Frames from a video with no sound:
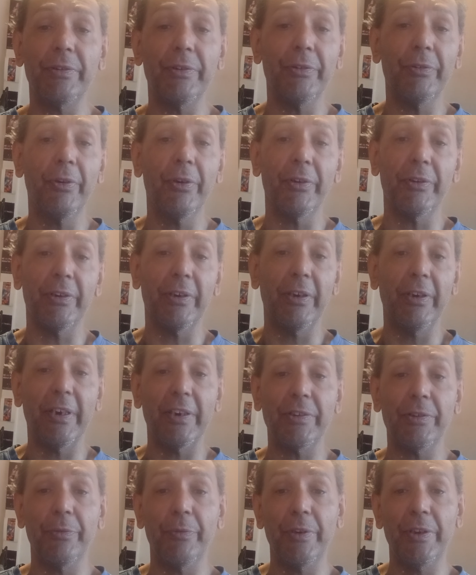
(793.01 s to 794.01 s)
you've got the
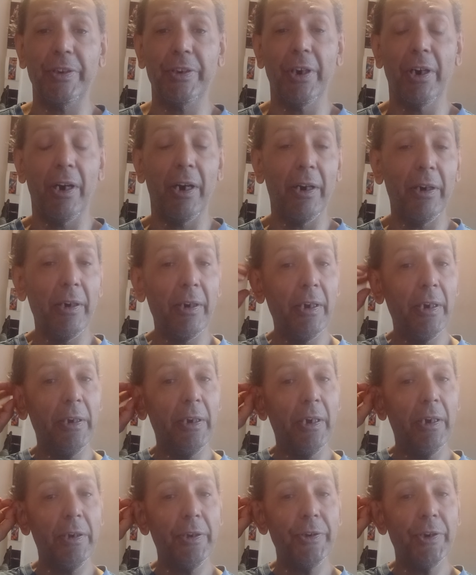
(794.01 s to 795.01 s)
connection with Jah
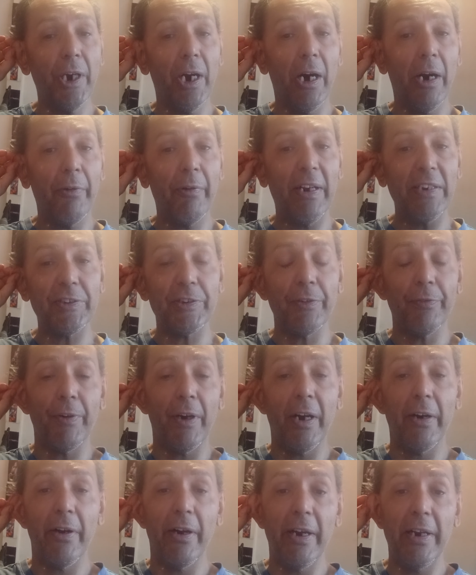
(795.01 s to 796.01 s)

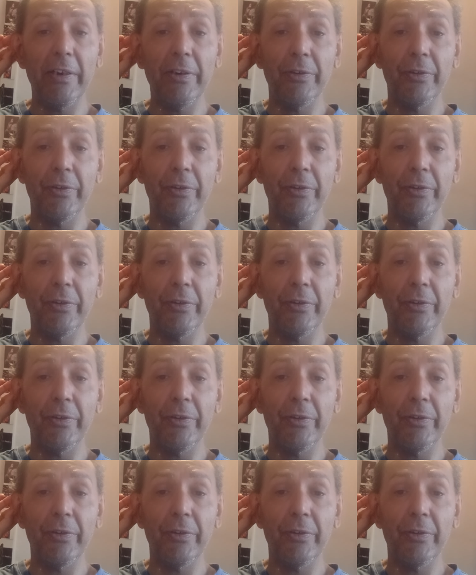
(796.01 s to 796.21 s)
Rastafari.